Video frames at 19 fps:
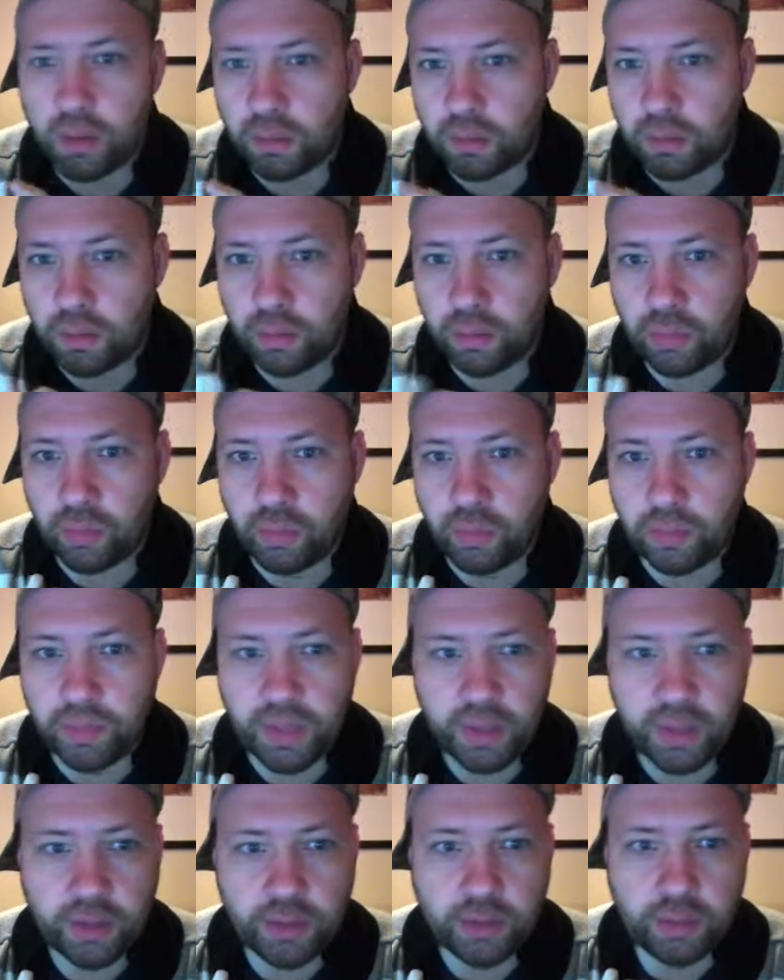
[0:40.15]
to make
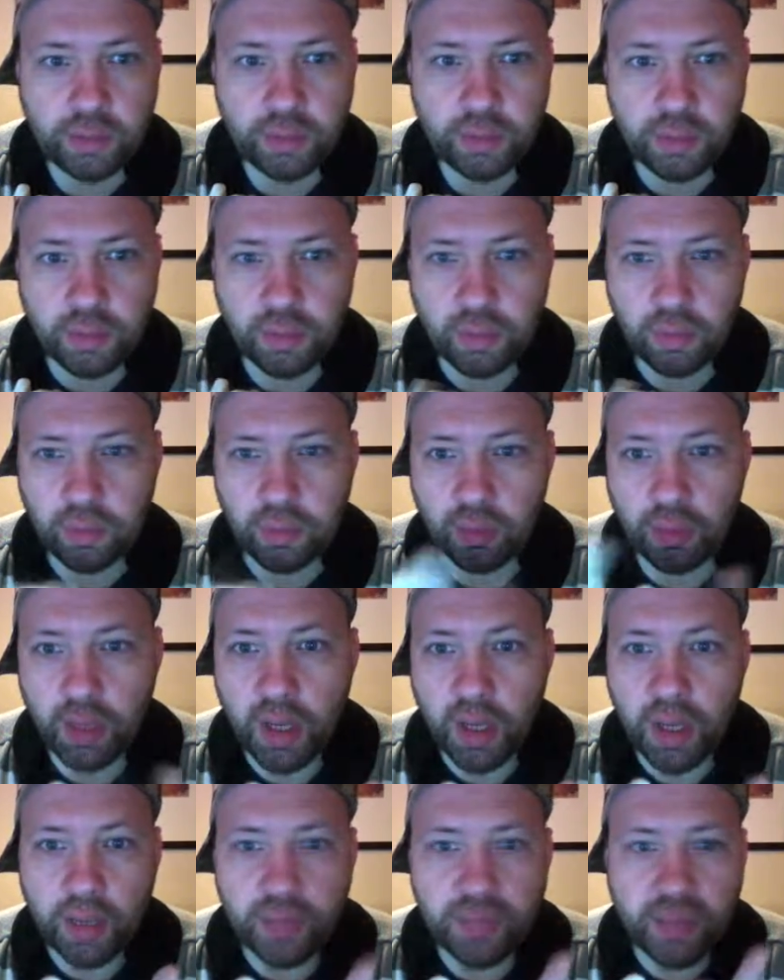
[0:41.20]
sure all
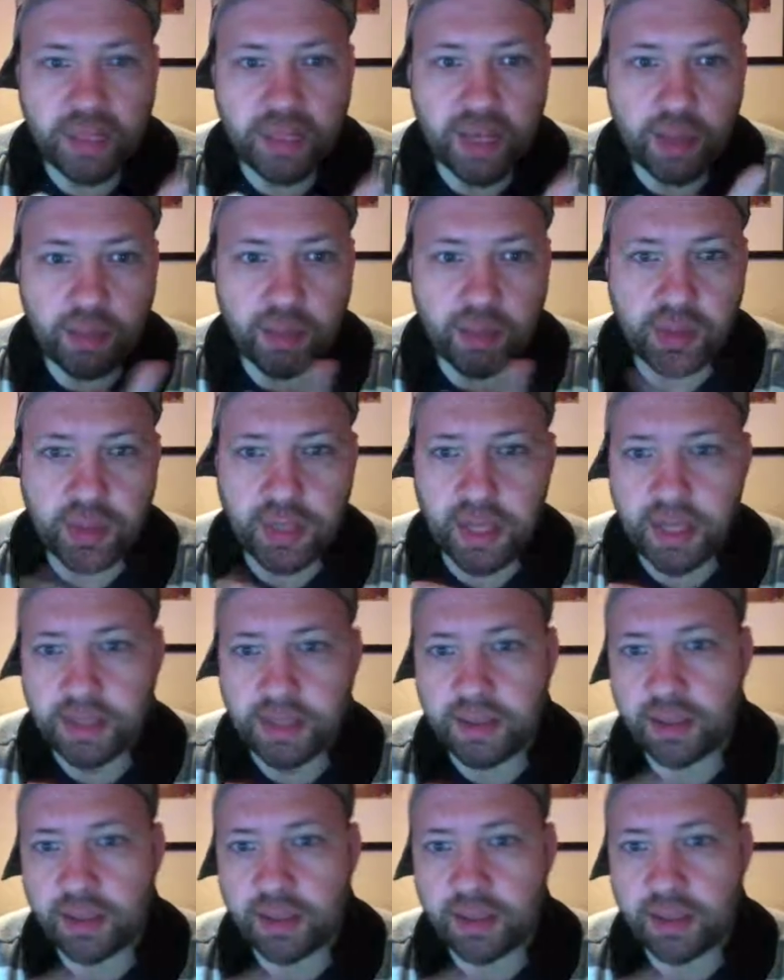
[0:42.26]
the cabinets